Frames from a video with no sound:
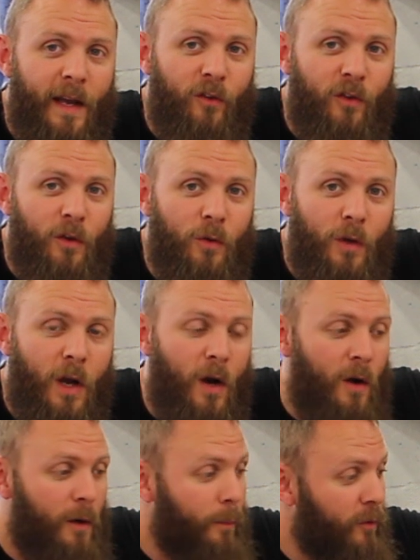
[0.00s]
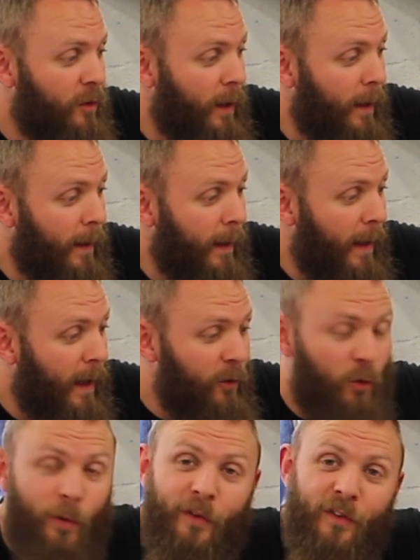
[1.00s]
SU carbs.
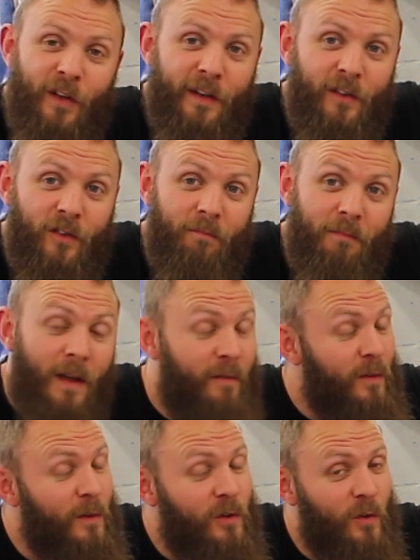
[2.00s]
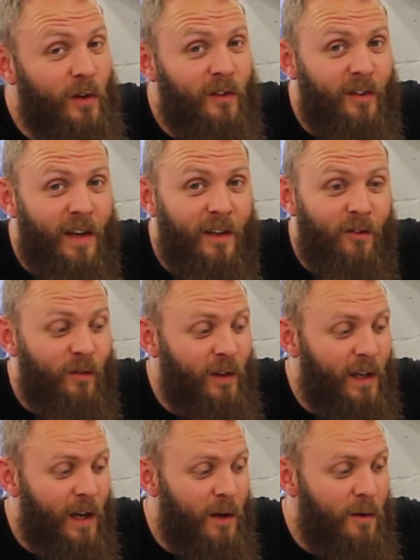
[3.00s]
As always guys, if you enjoyed today's
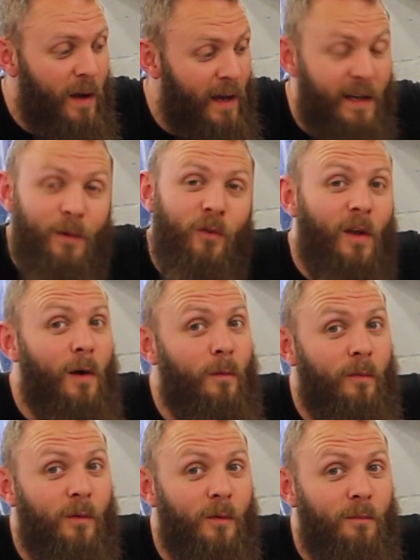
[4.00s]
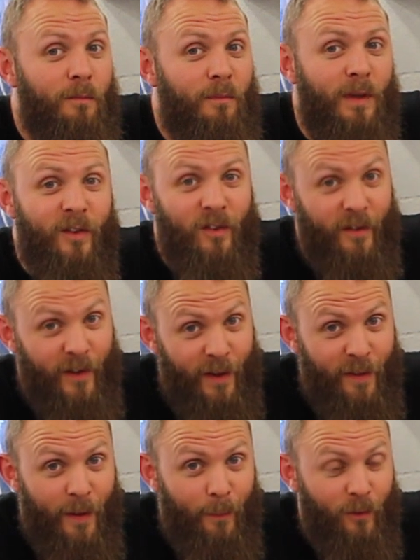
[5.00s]
video and it was helpful, please give it a
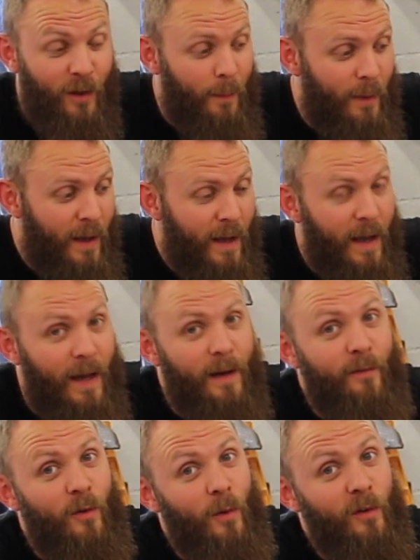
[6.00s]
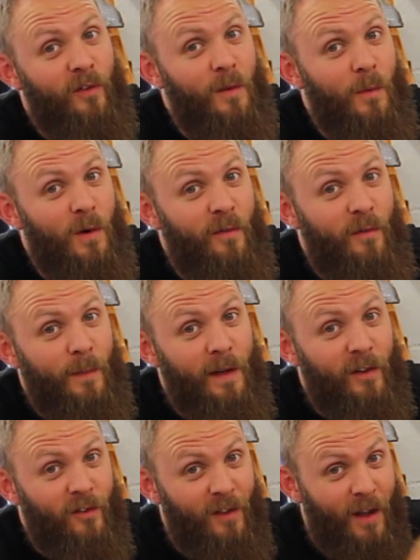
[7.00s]
thumbs up, and if you want to see more from
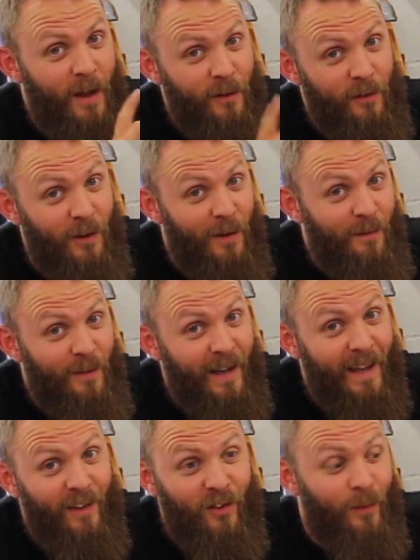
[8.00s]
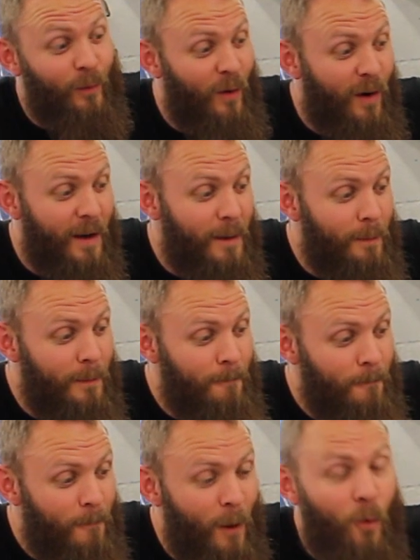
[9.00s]
us, don't forget to subscribe.
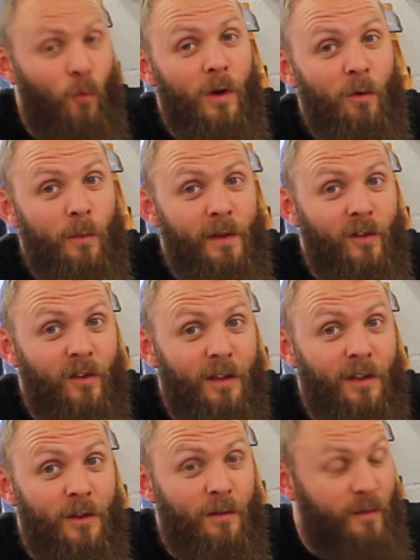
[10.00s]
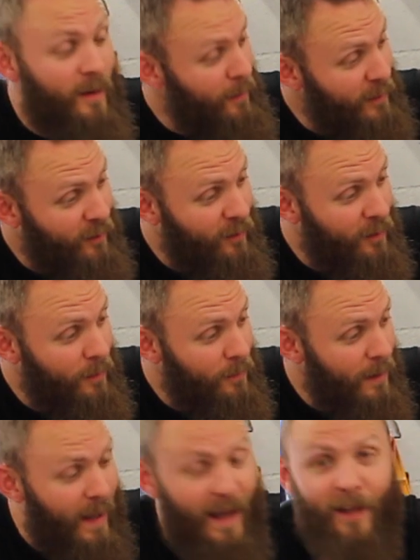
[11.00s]
We will be seeing you very
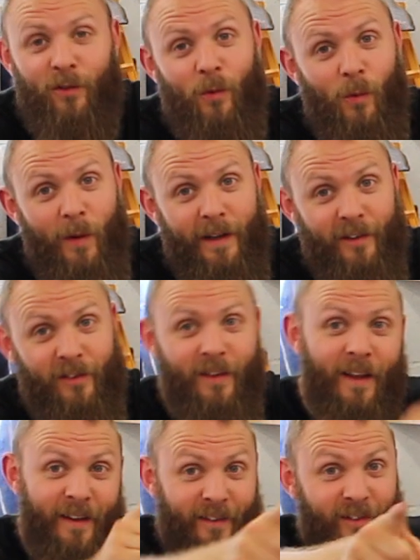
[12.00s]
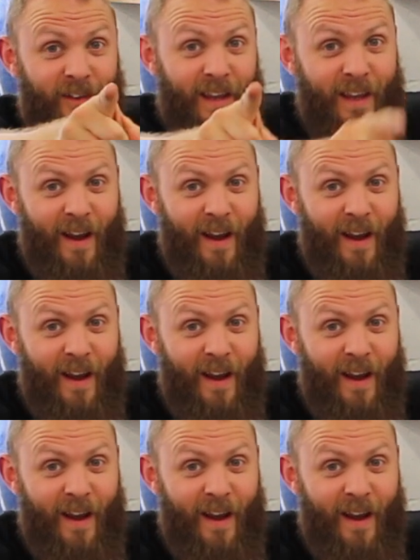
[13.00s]
soon. As always, take